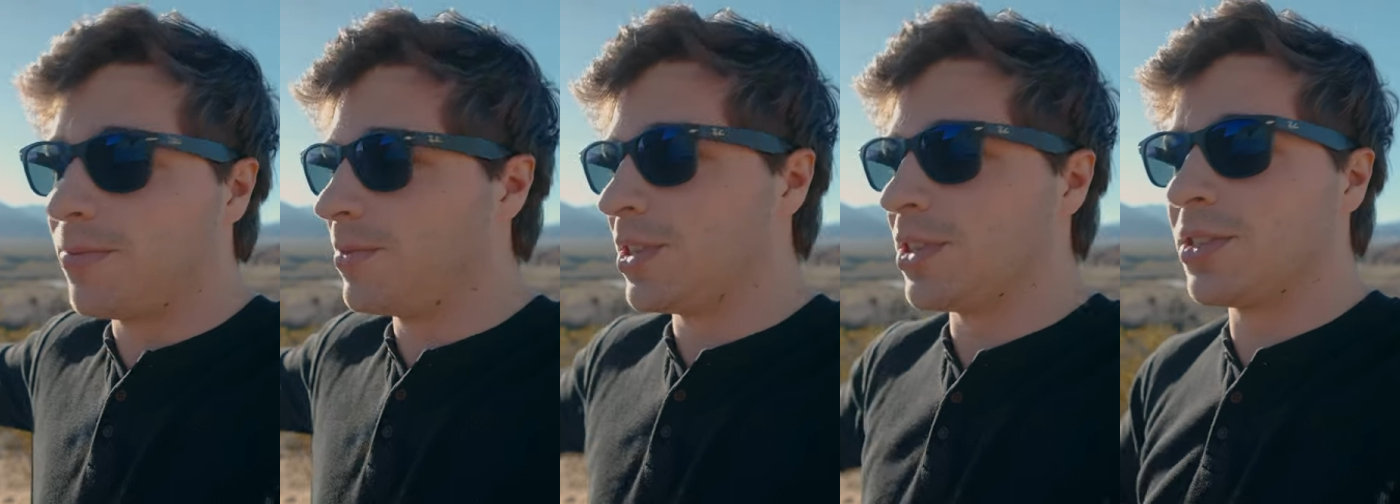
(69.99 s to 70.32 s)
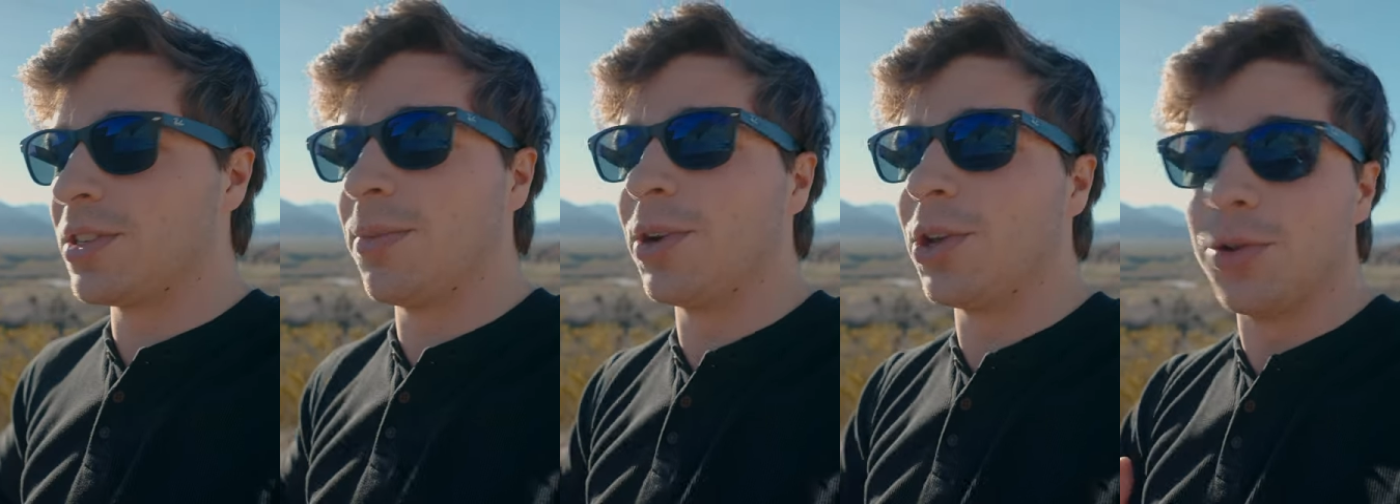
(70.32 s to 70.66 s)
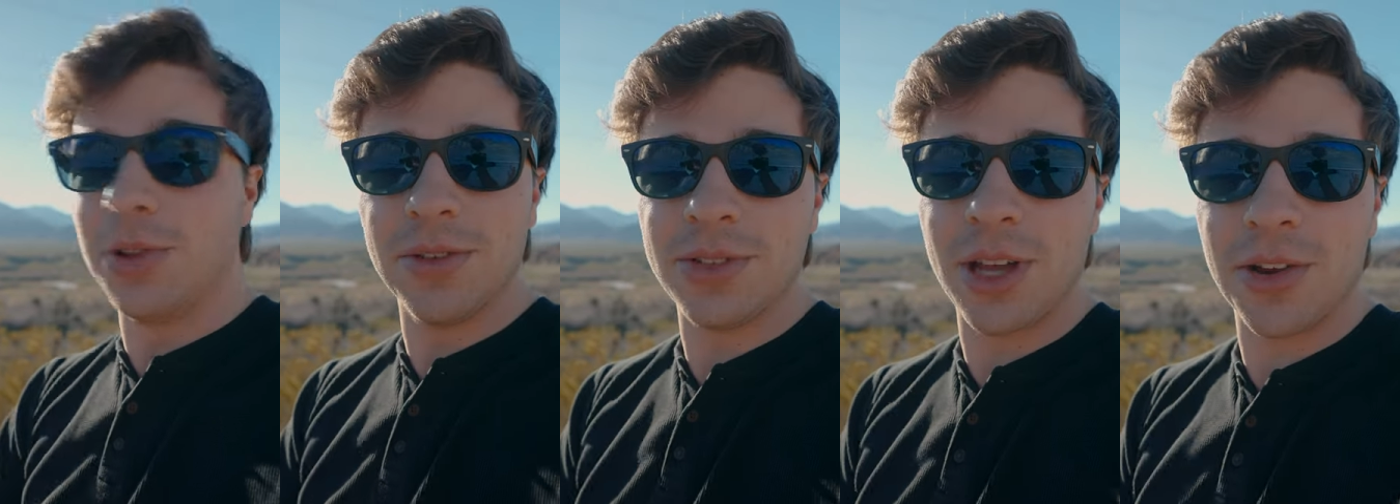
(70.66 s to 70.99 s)
To somebody who
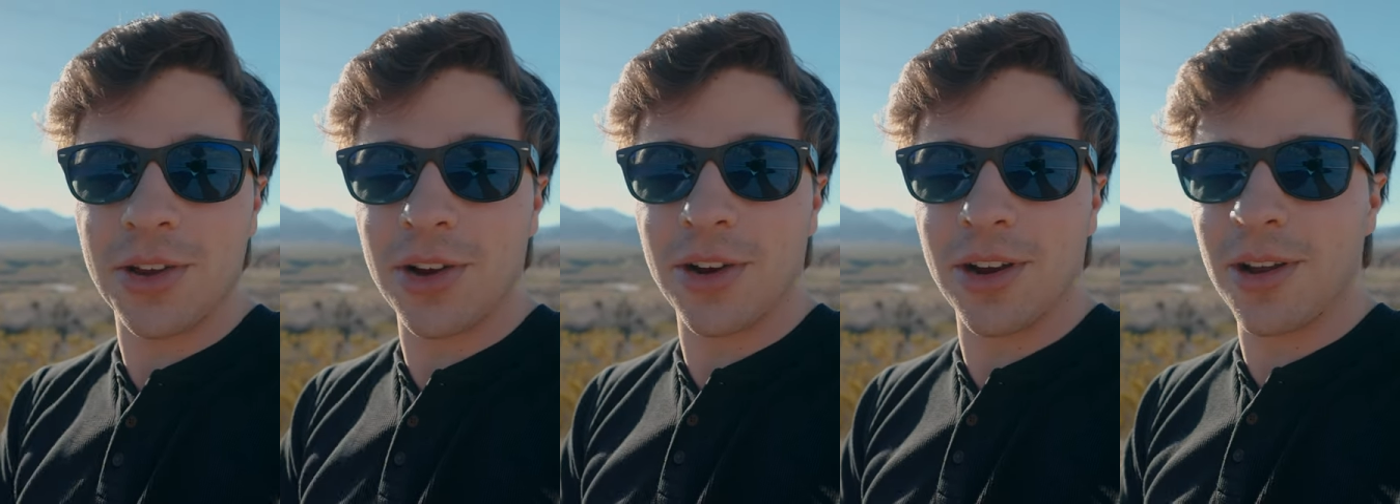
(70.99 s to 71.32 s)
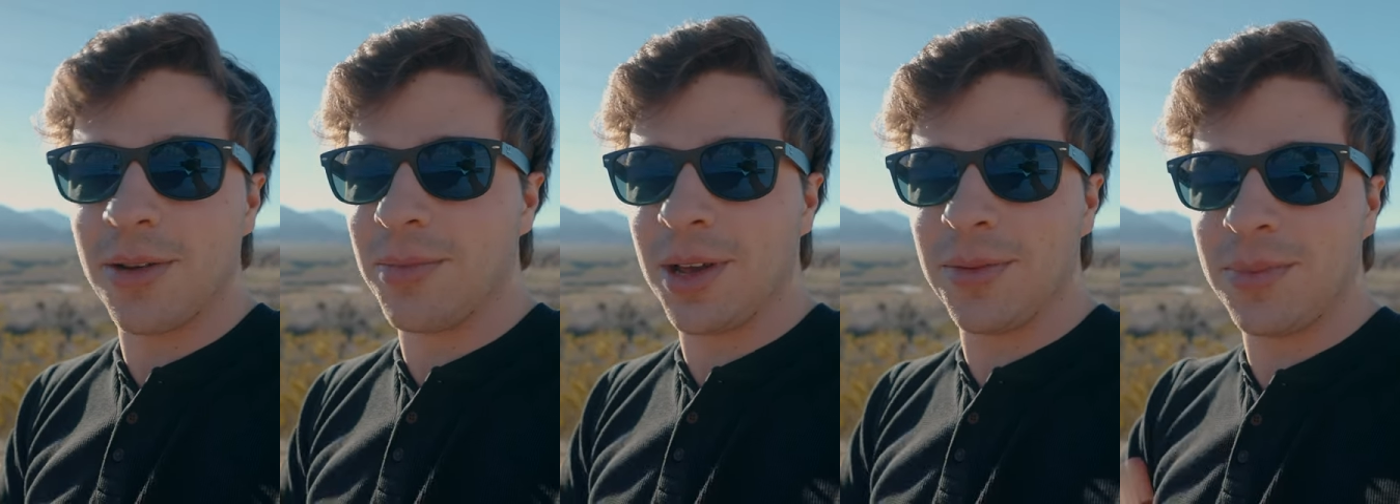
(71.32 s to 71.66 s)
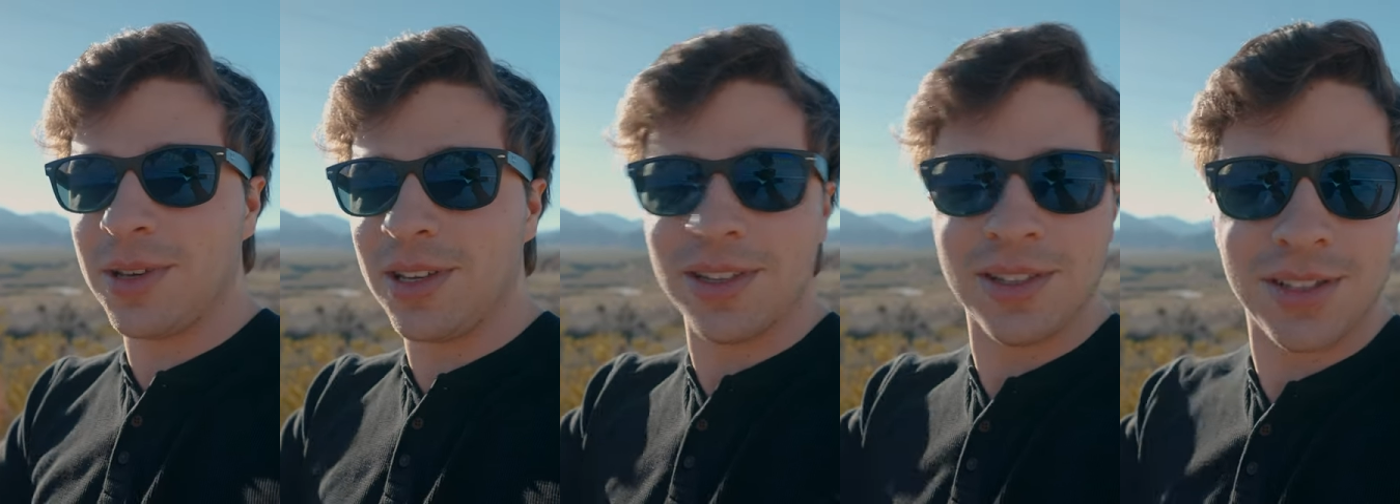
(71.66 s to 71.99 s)
lives out here, it might
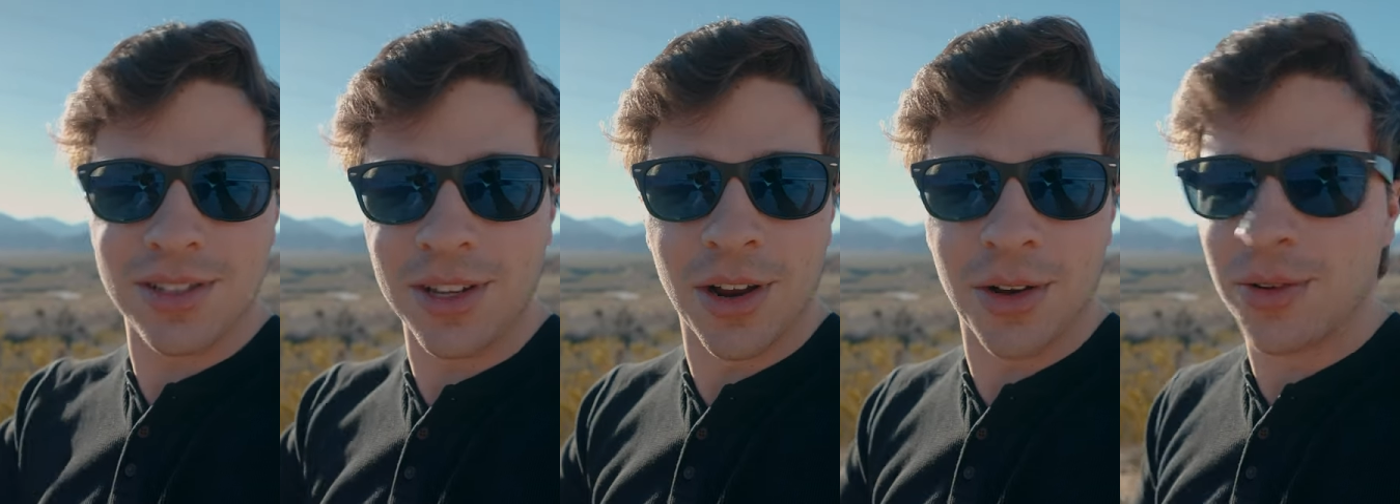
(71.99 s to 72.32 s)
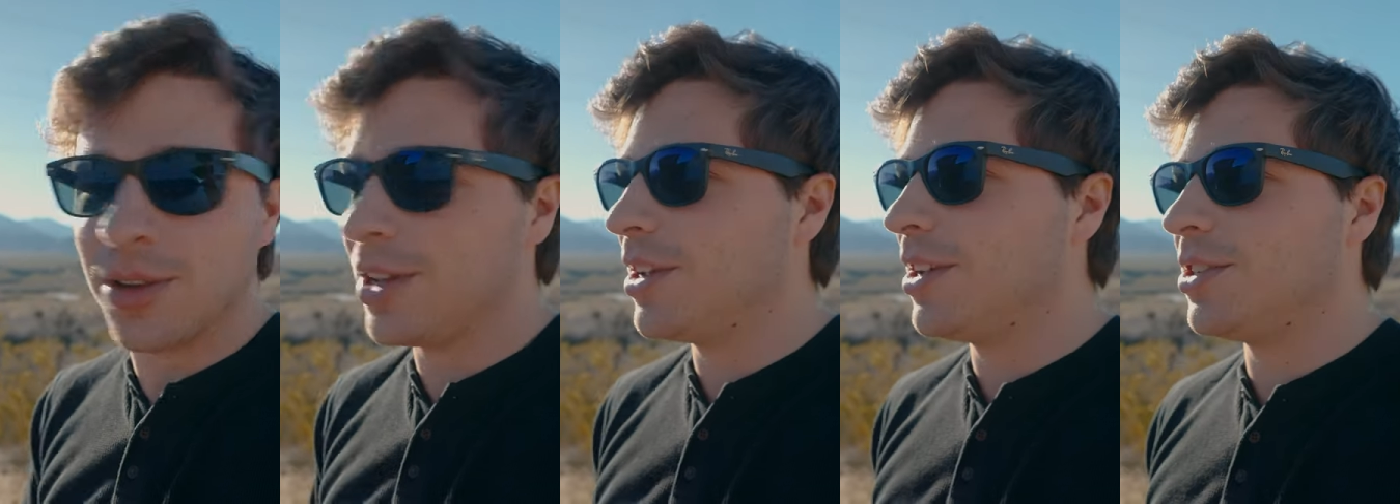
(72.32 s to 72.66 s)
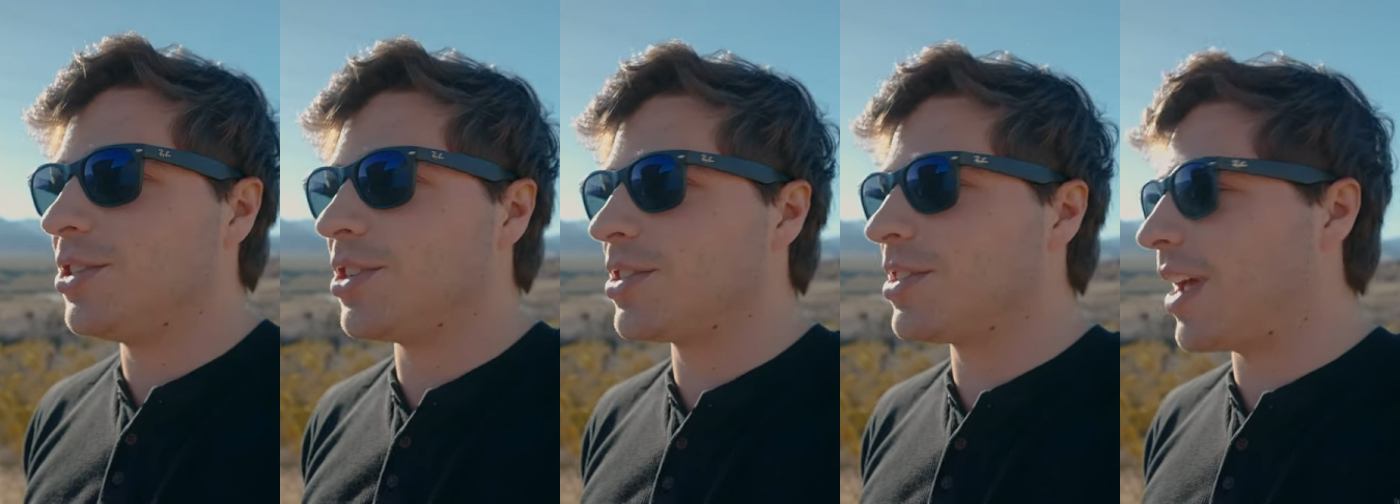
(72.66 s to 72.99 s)
be, you know,
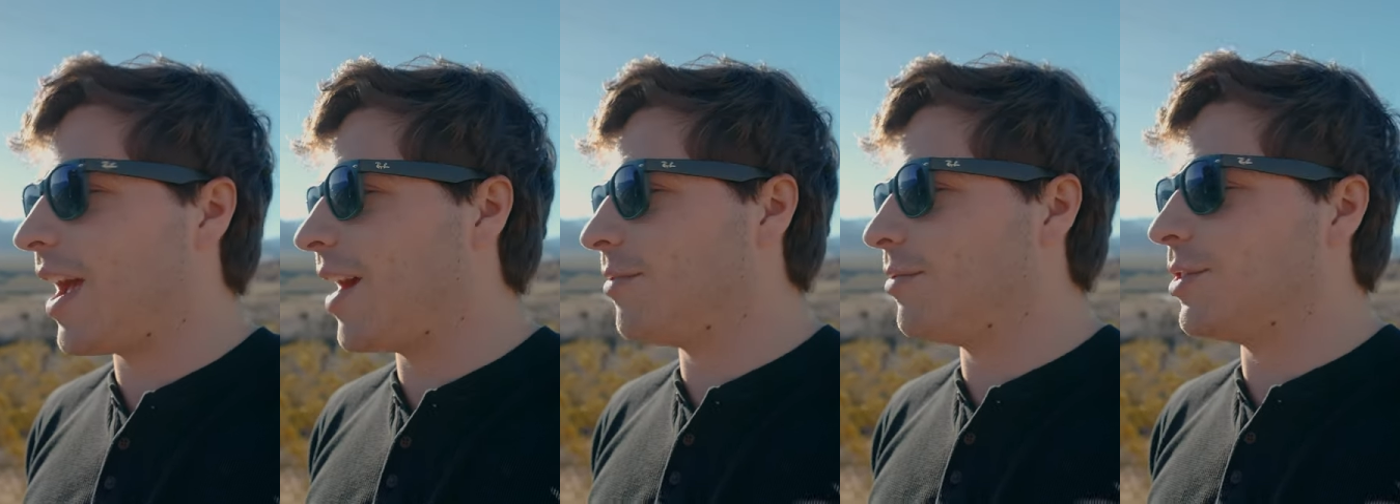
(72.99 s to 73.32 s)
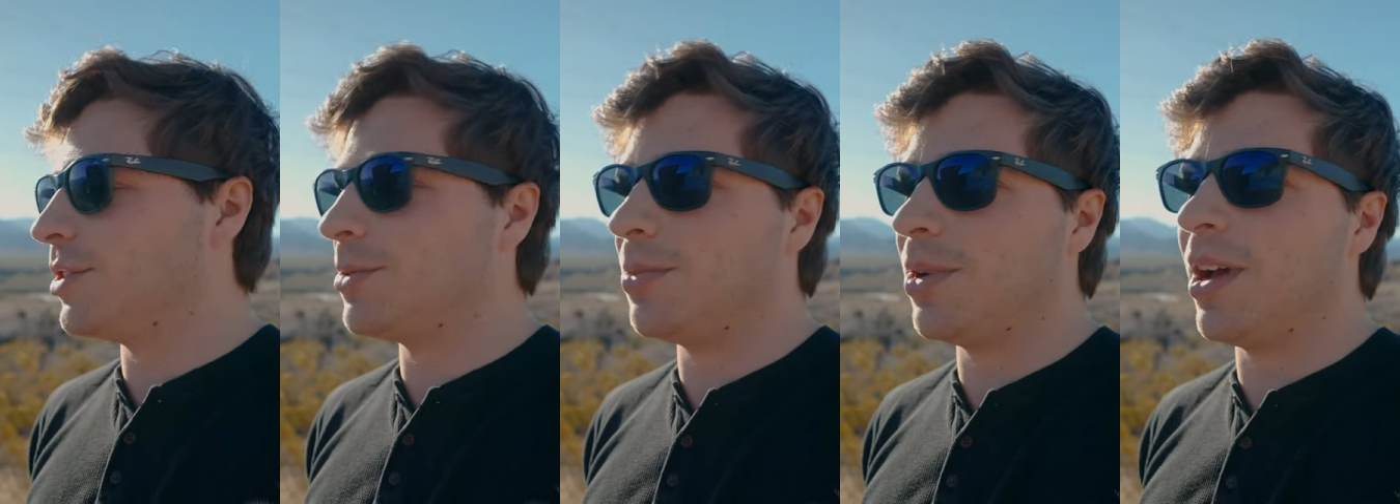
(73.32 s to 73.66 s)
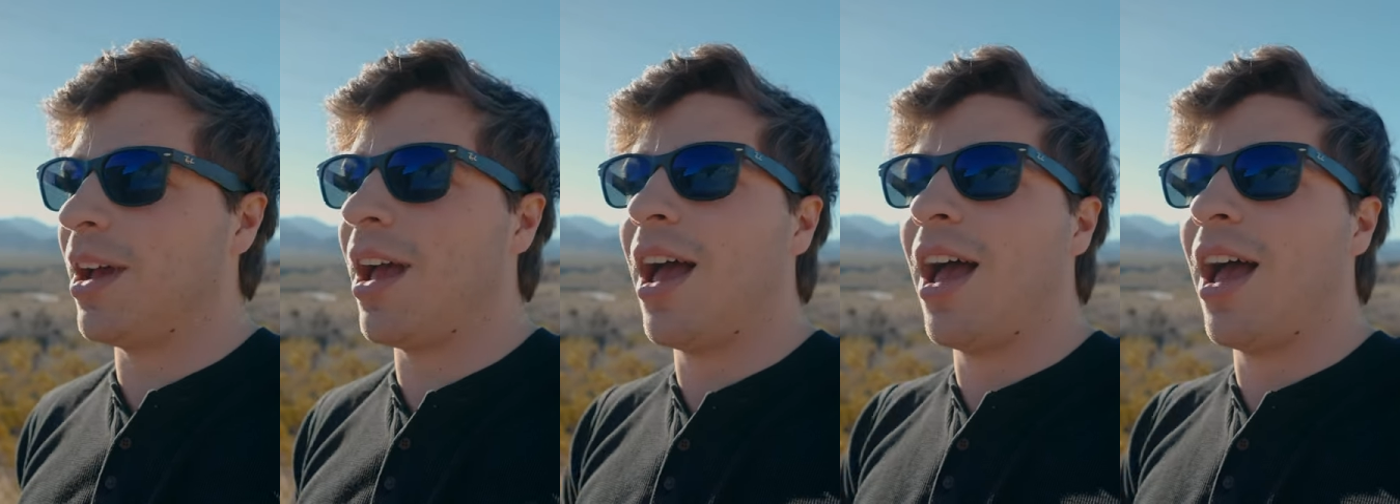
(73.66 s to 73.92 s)
just average, but